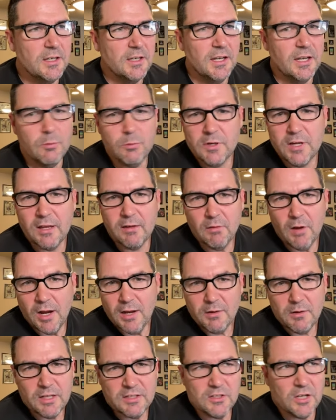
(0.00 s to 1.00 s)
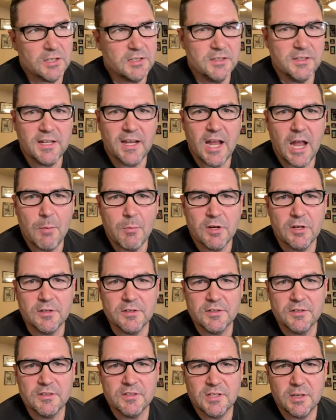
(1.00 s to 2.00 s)
And I talk to the
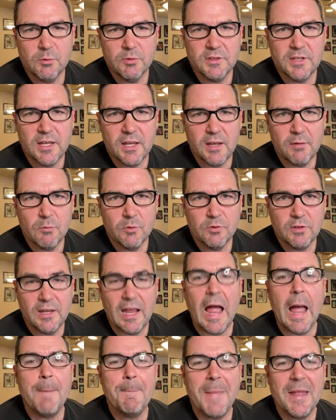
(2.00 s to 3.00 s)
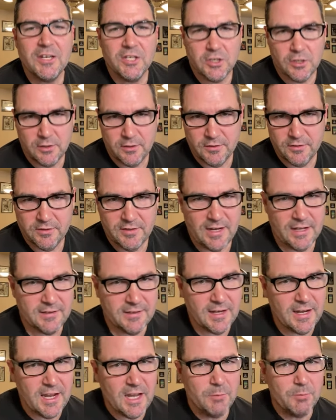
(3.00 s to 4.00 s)
commenters and see what commenters, not
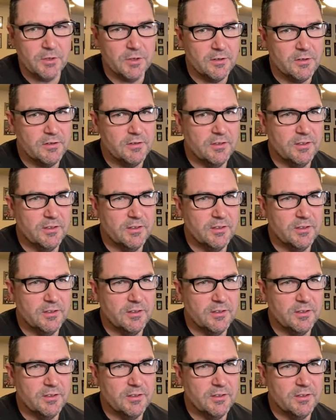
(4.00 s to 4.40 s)
the commoners.